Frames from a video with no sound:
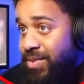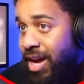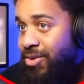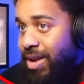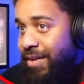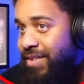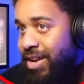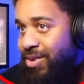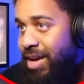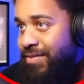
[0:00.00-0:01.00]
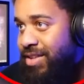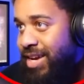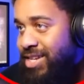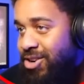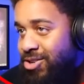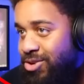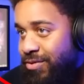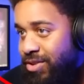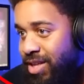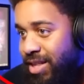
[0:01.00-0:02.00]
I don't have the next stars on
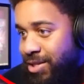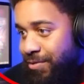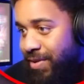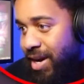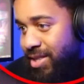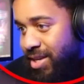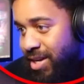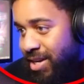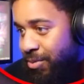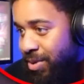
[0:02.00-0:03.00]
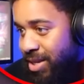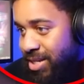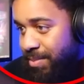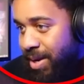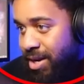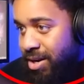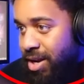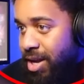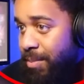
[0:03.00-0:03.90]
for the electrified thing. It really doesn't matter.